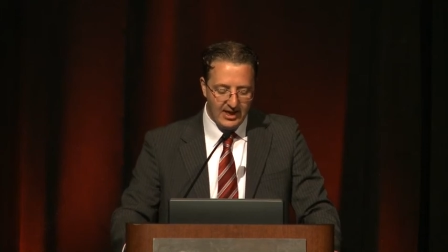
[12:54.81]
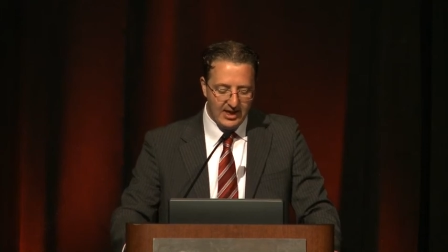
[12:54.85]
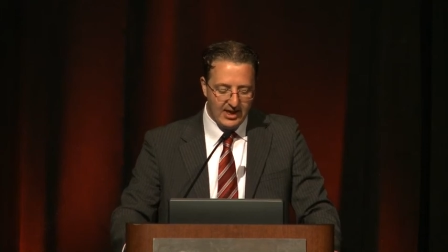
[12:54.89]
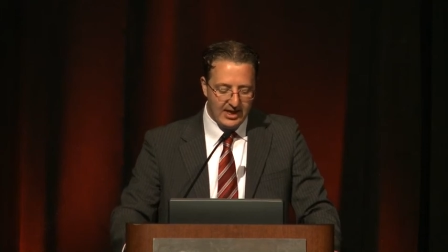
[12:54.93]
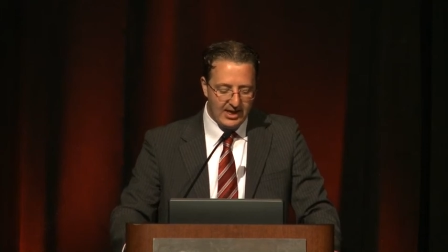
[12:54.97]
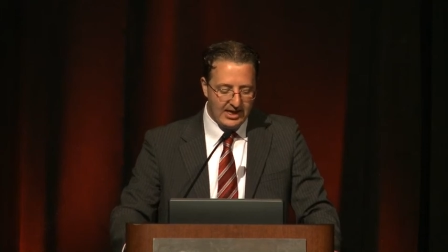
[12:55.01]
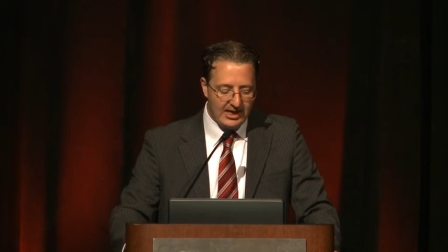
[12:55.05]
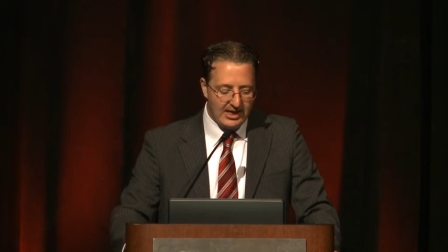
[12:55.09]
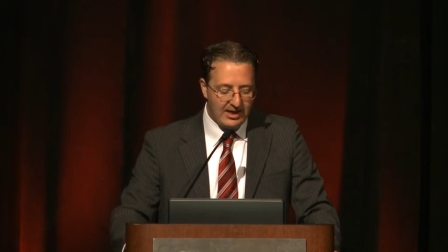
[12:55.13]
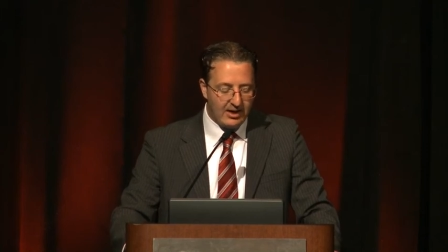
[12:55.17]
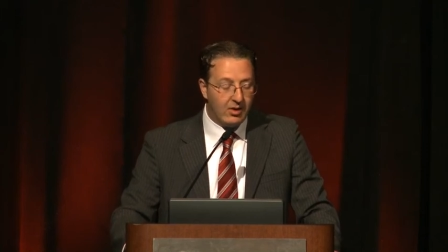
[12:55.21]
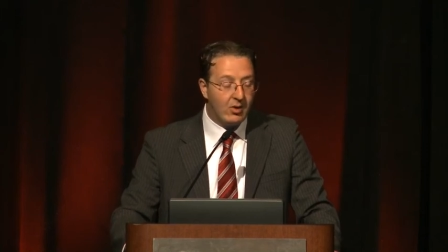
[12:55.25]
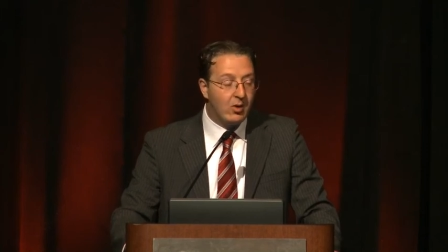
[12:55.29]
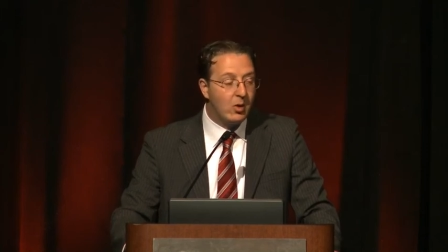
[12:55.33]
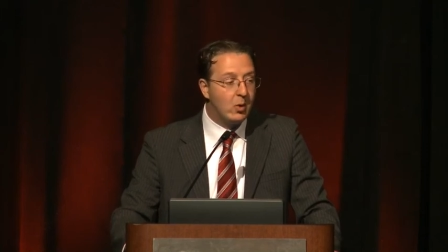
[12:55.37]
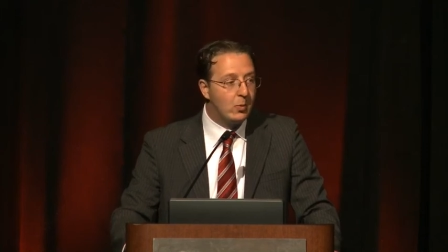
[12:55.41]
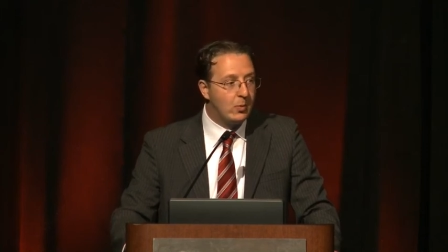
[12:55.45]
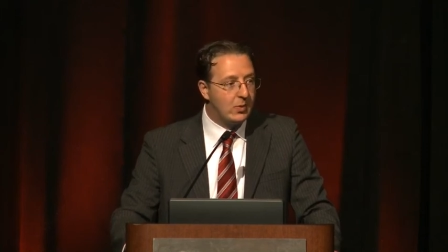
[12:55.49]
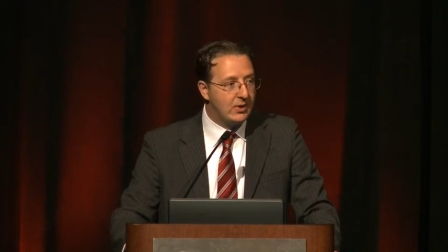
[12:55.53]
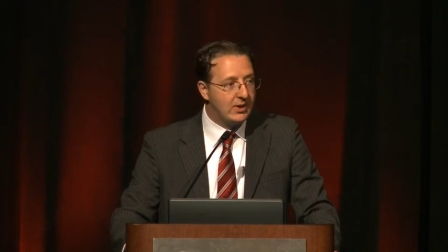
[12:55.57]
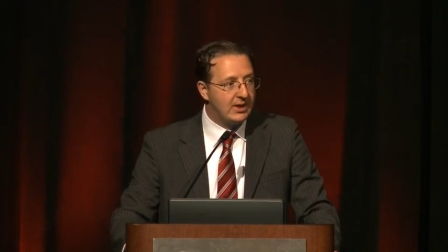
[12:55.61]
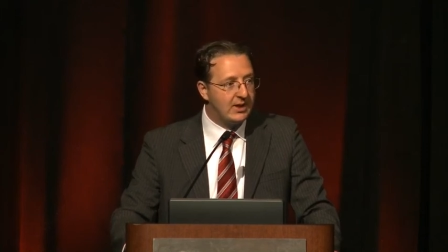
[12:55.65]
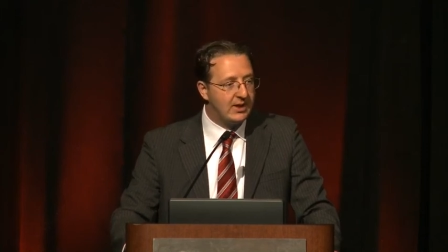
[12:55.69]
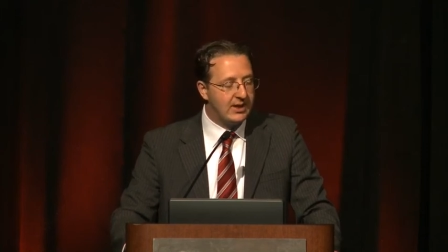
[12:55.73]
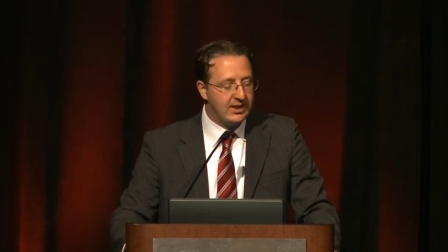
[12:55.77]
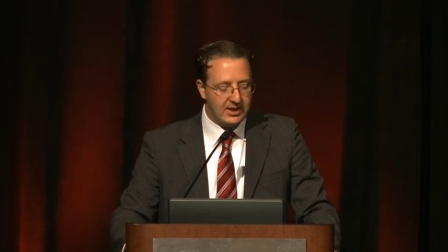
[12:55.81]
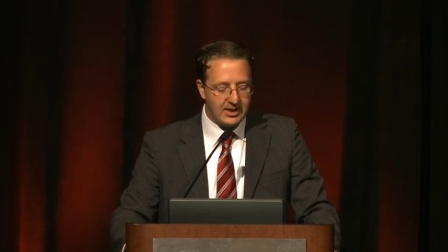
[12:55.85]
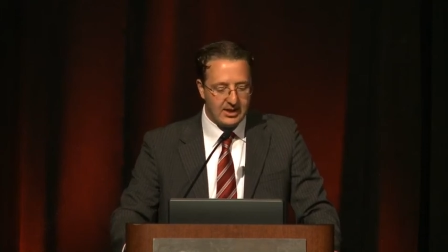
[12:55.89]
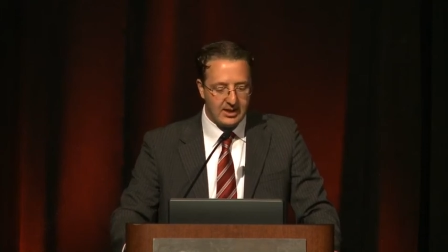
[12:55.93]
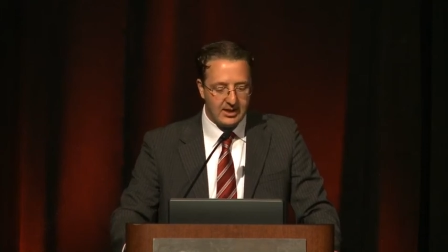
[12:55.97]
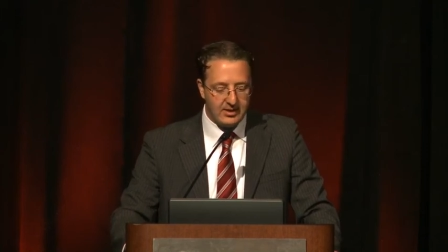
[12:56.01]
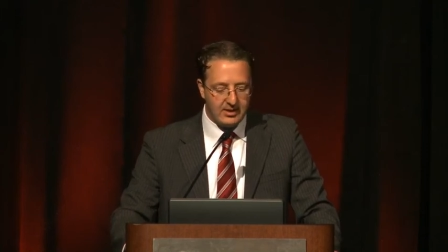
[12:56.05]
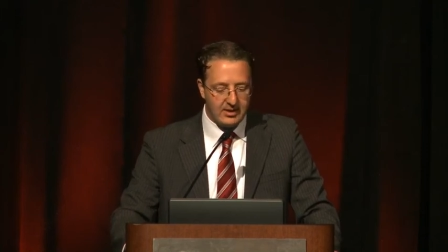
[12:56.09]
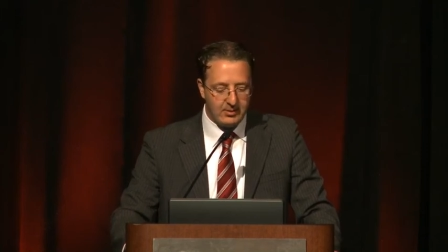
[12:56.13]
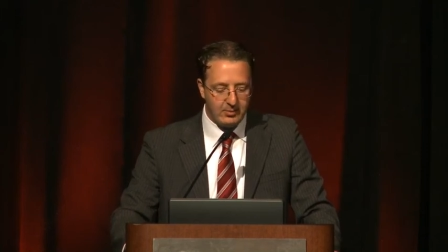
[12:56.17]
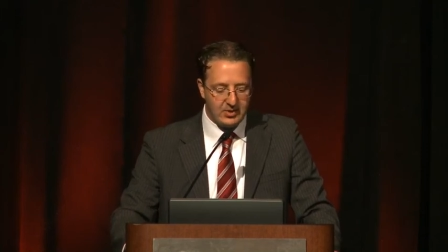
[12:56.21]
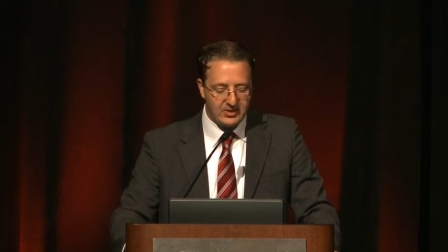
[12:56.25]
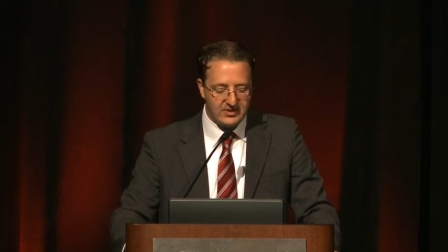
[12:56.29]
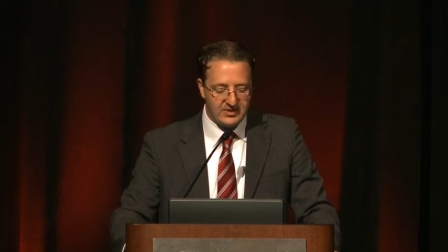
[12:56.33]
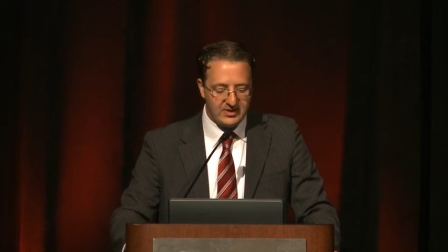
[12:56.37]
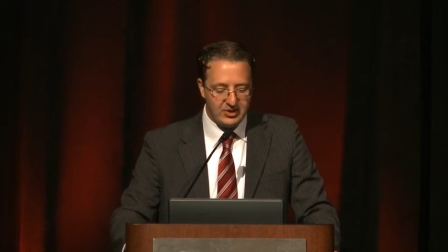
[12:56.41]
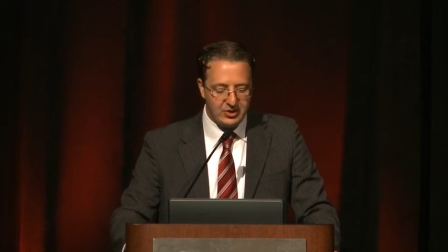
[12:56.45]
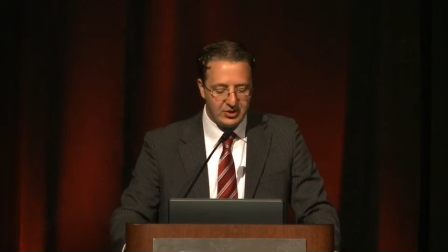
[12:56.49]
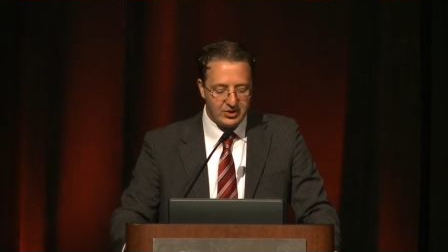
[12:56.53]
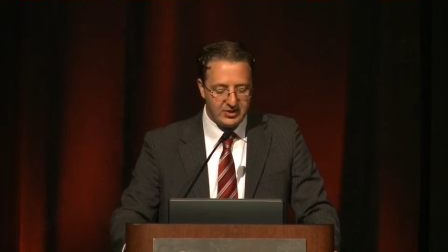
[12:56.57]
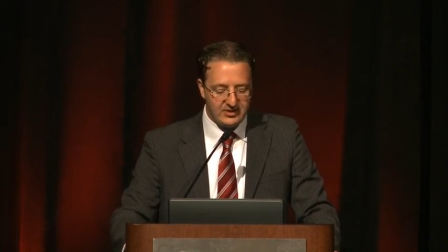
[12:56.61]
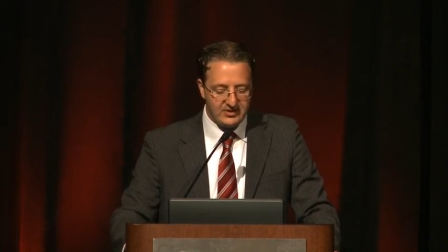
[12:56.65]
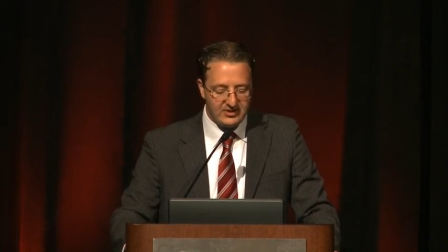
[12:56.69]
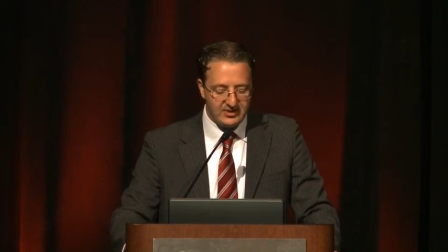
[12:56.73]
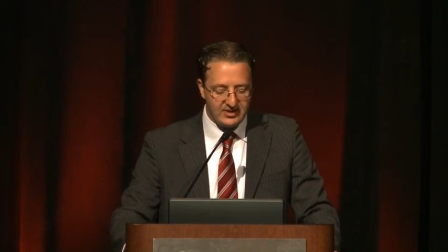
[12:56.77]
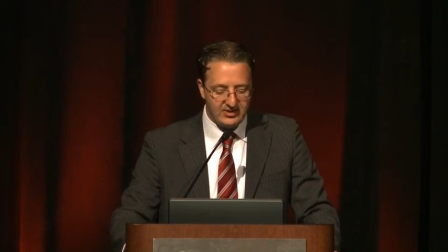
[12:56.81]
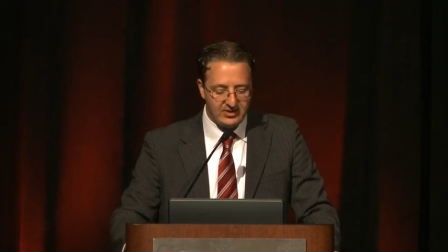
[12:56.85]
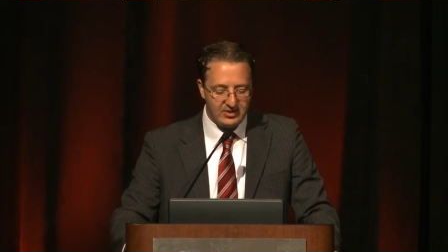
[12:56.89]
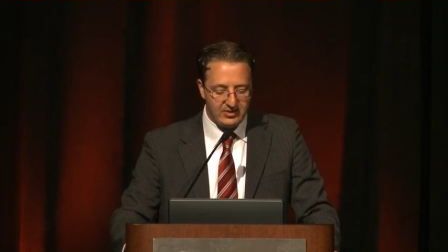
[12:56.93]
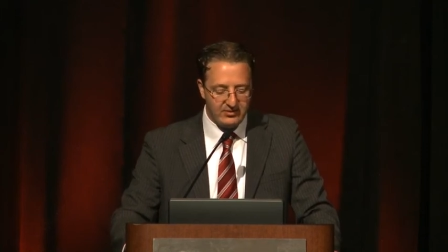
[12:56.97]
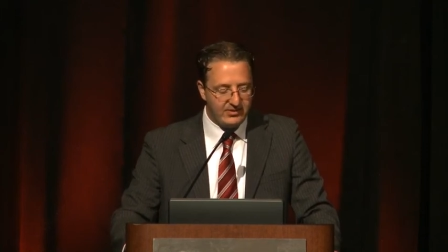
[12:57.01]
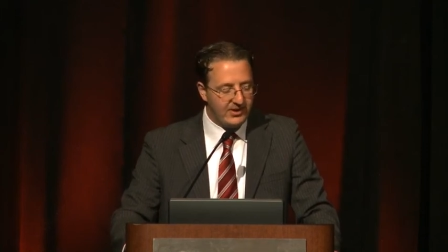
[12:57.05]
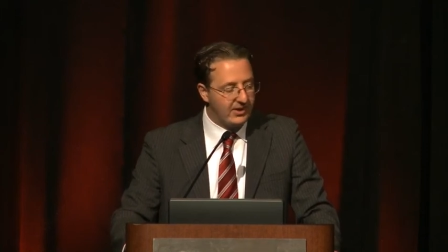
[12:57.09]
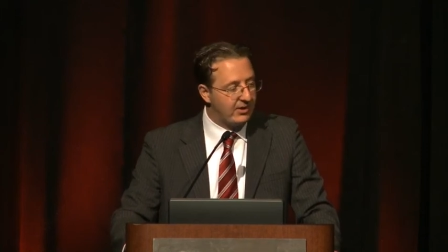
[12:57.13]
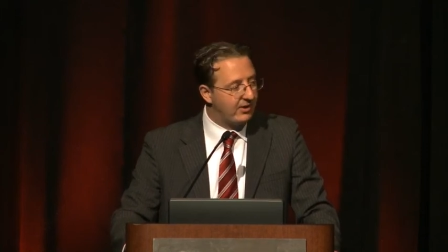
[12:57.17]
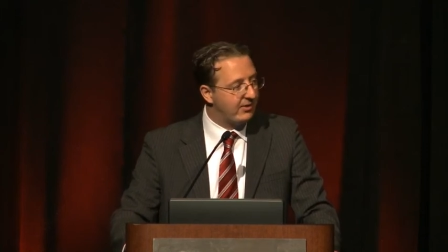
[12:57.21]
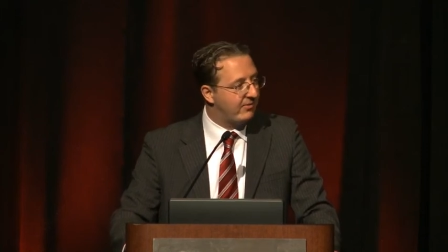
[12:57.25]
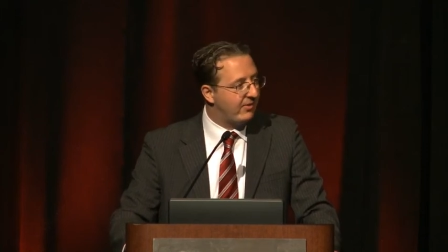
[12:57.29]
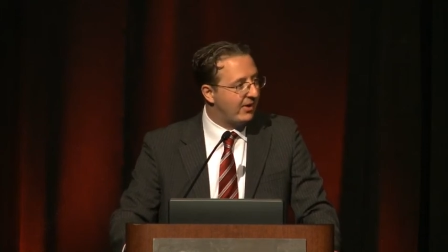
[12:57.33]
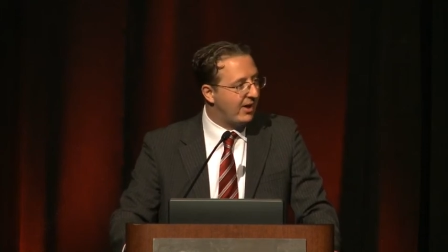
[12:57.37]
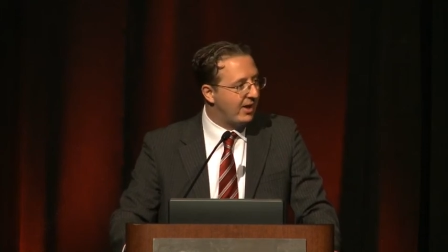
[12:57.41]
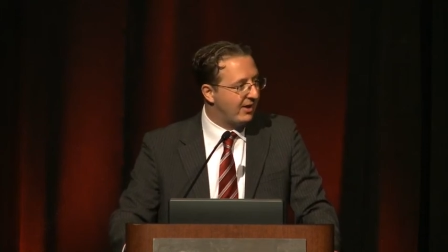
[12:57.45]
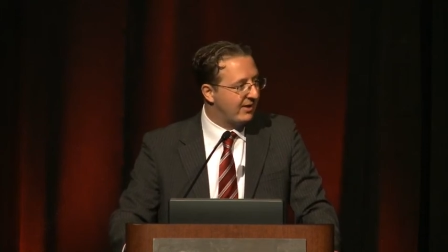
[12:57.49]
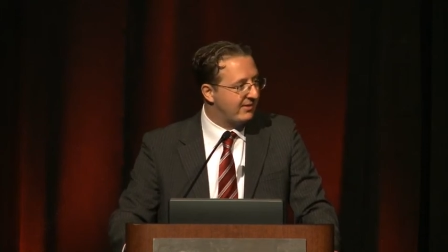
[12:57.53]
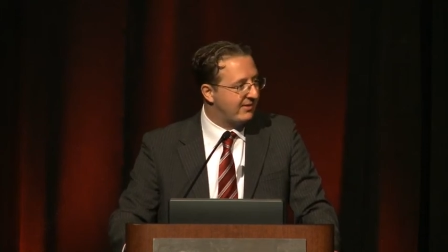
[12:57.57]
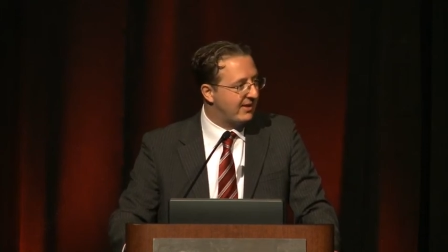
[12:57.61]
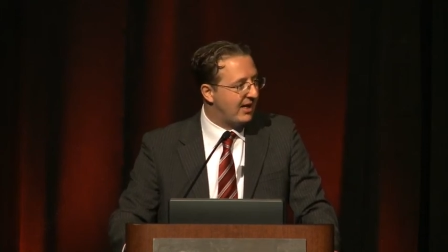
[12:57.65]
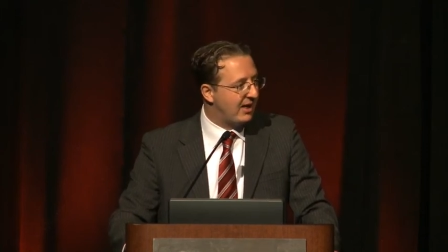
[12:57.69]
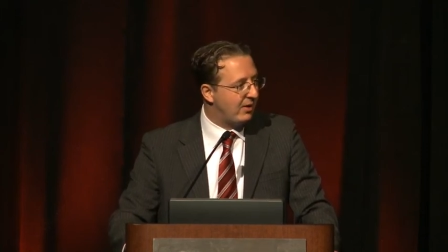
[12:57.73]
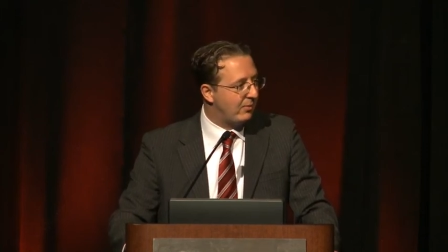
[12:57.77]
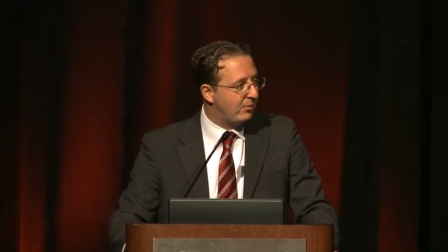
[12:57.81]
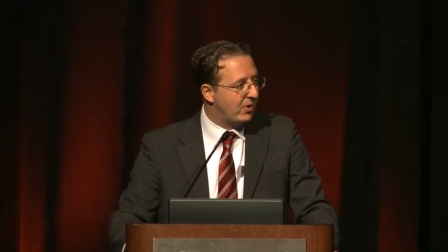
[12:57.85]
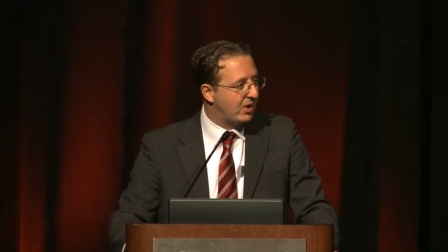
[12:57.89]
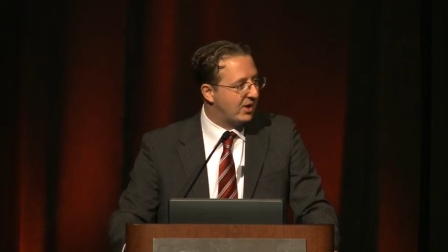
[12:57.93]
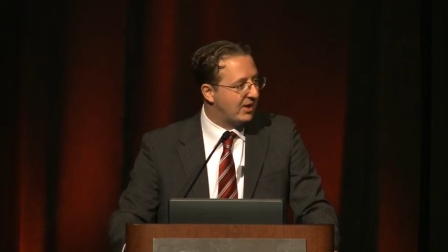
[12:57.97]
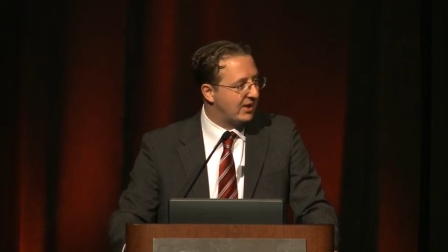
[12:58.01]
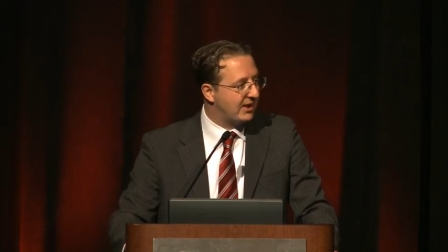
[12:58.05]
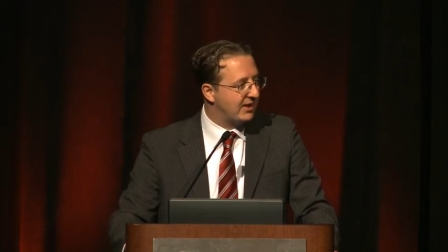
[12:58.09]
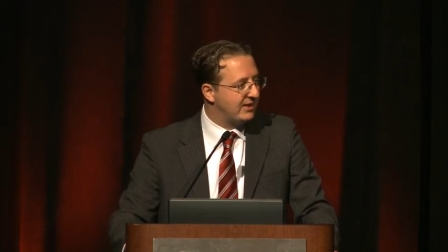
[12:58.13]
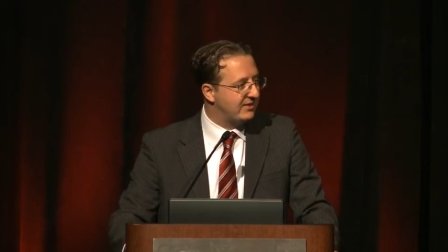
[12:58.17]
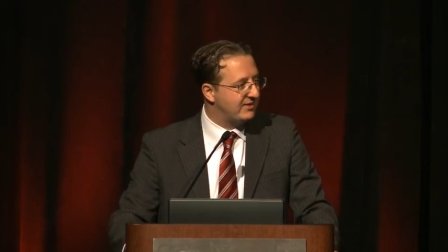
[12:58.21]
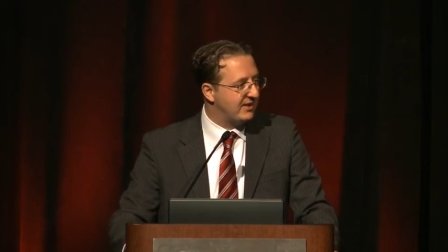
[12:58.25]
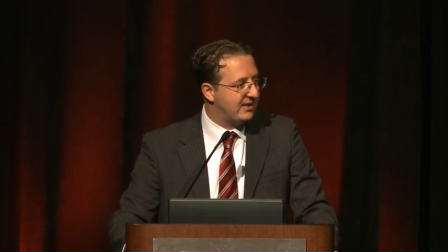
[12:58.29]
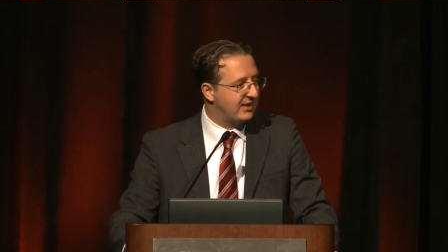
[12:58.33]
opening the positions into very volatile markets.